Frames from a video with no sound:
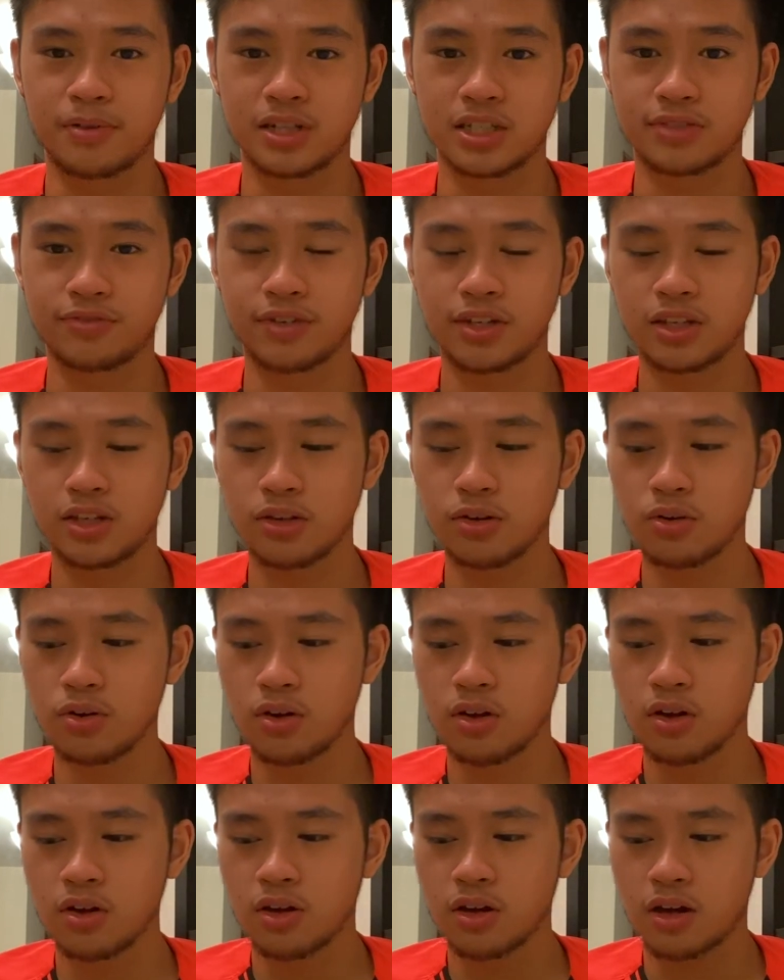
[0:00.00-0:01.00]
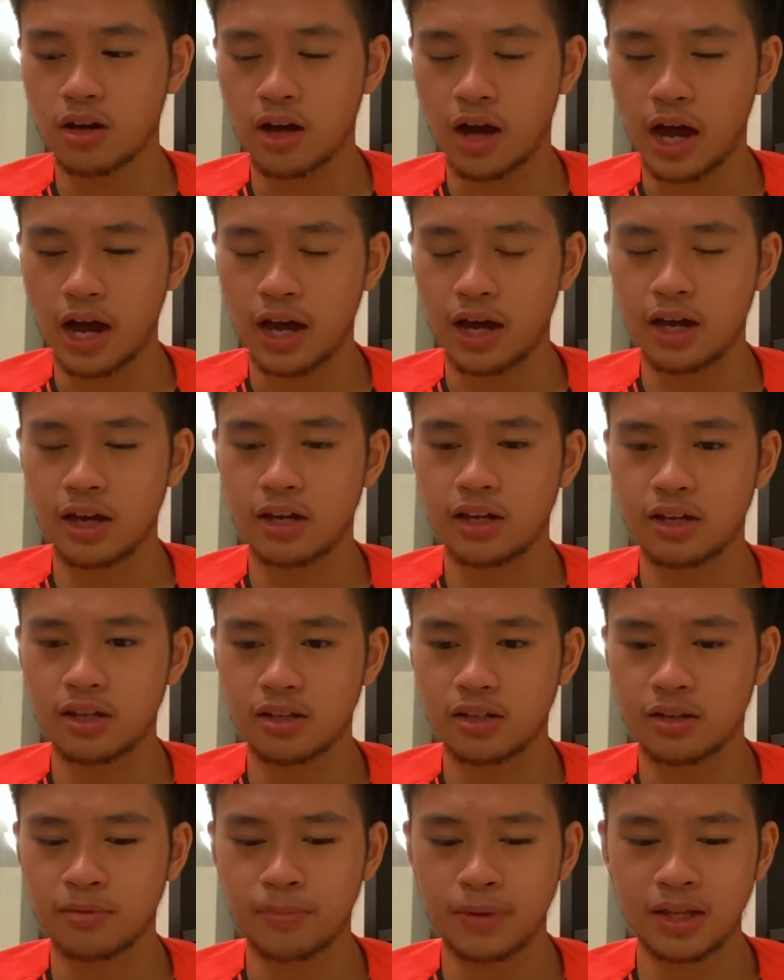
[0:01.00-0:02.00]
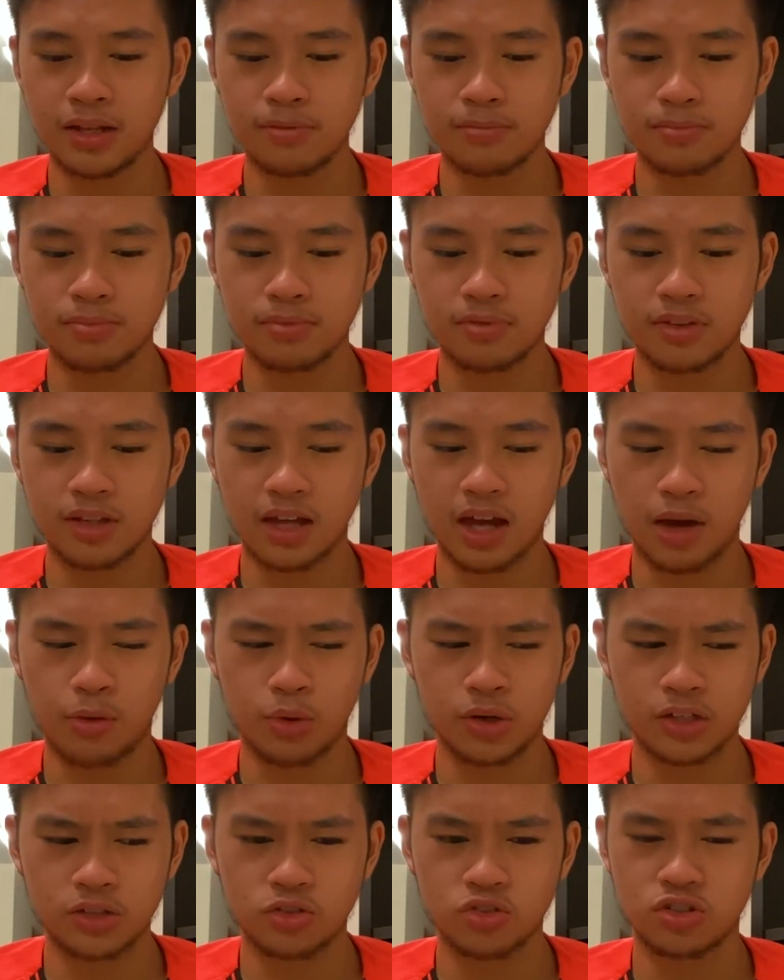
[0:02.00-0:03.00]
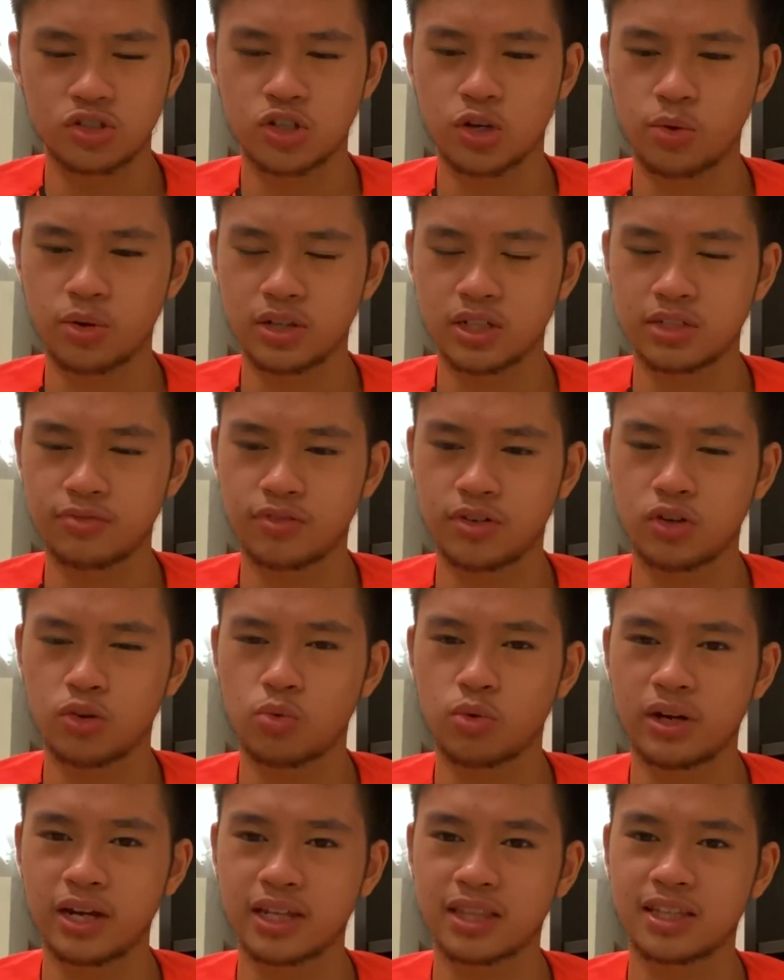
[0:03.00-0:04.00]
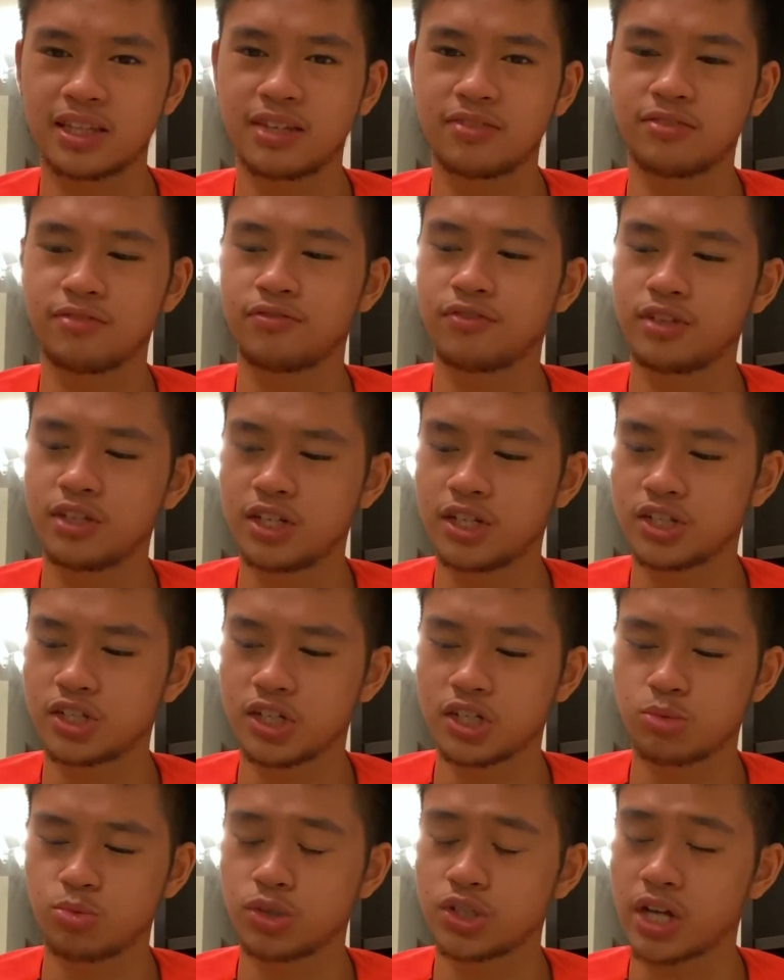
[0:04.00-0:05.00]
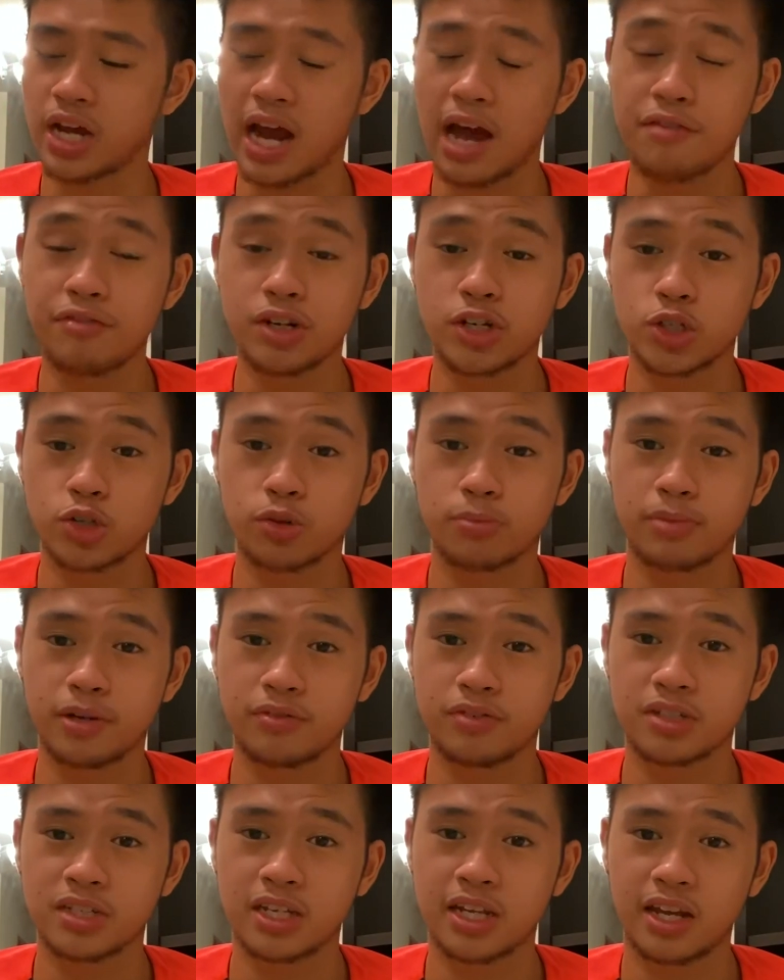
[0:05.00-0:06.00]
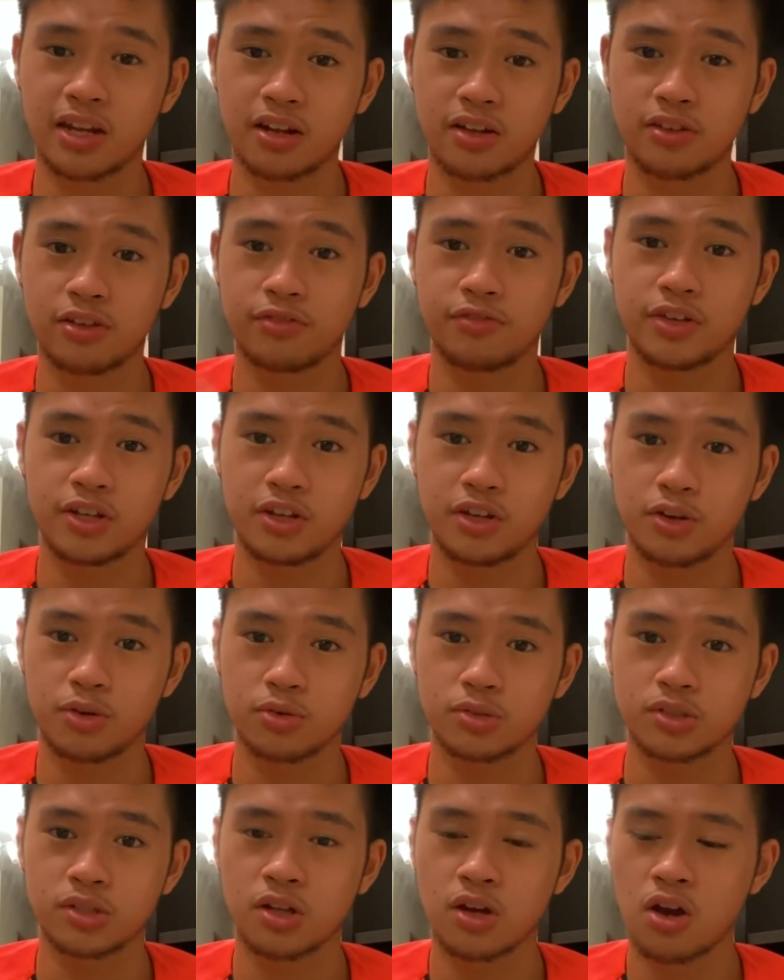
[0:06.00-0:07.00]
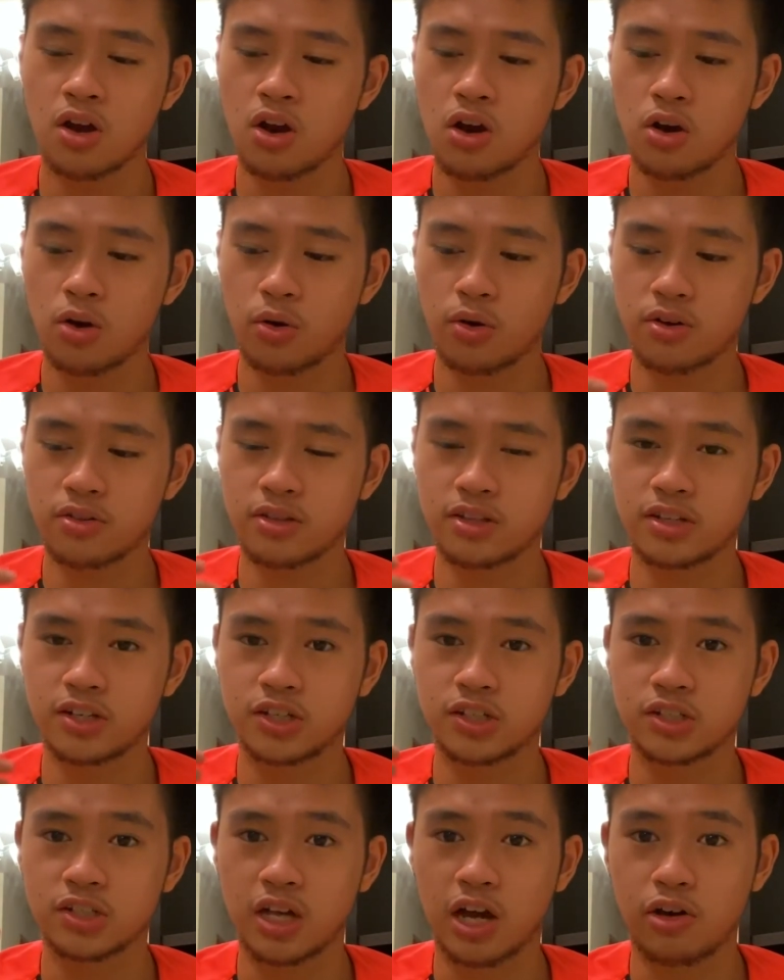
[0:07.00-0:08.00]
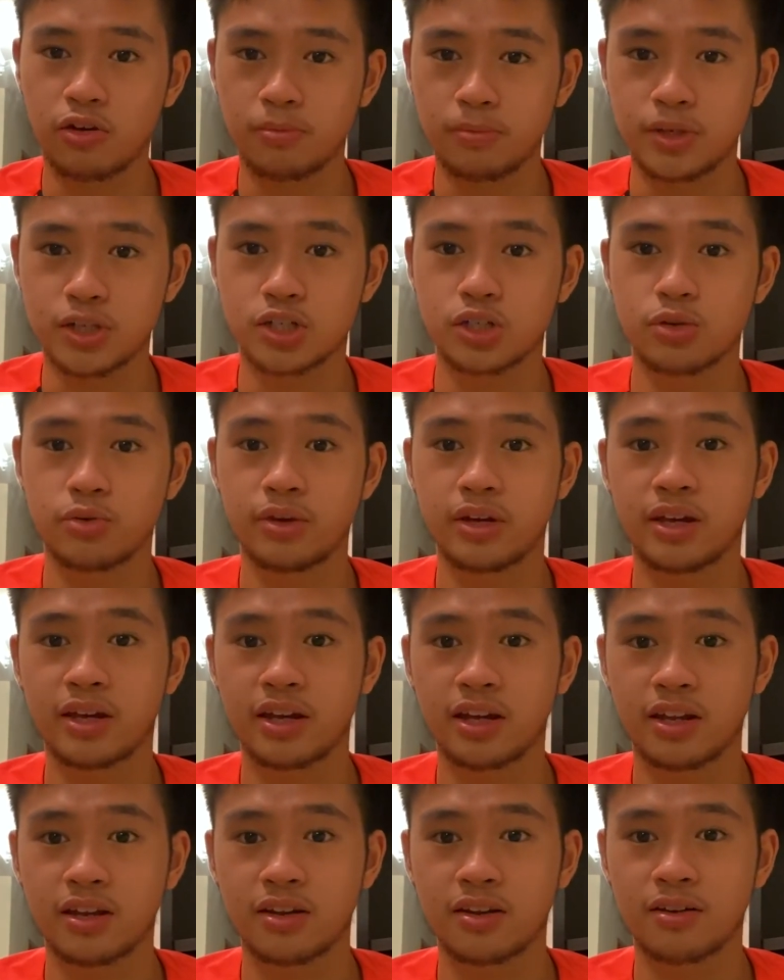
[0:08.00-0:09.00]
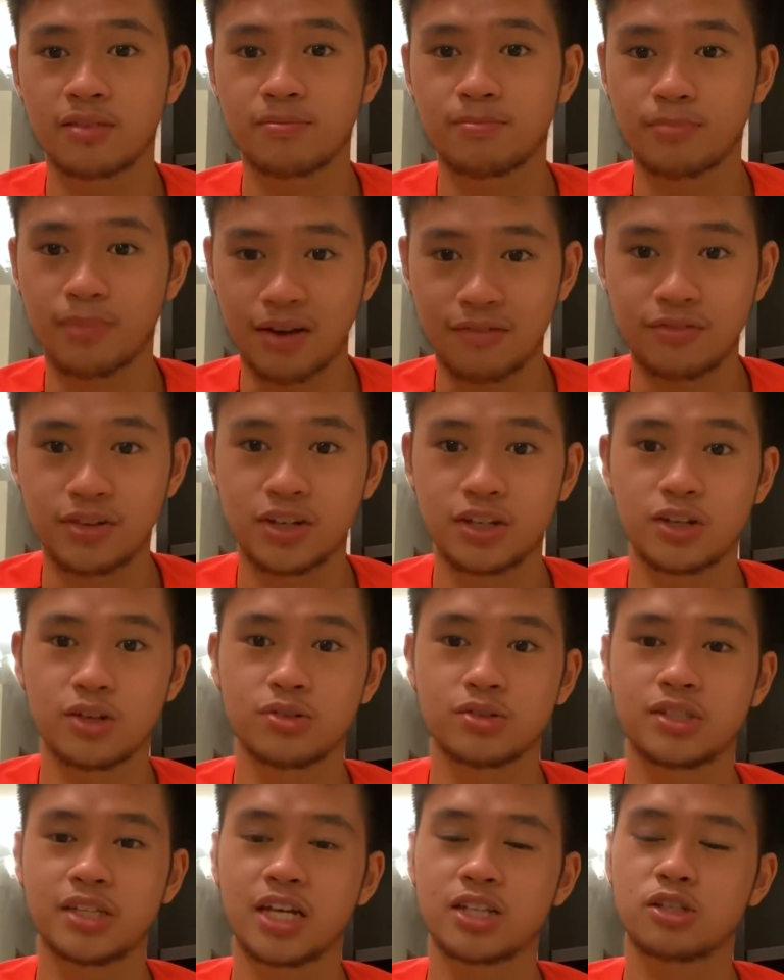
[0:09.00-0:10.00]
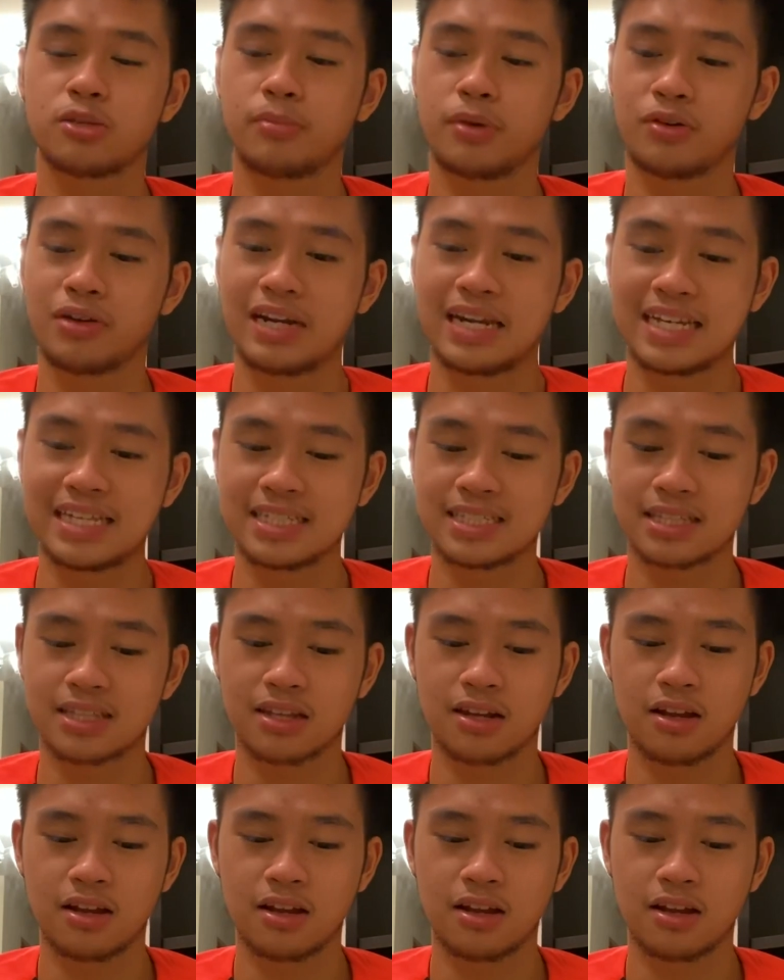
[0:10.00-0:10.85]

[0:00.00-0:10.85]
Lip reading: video. The main thing I wanted to show in this video were like the dishes which I haven't showed previously in other videos, or the dishes I will be showing in my videos yet to be released.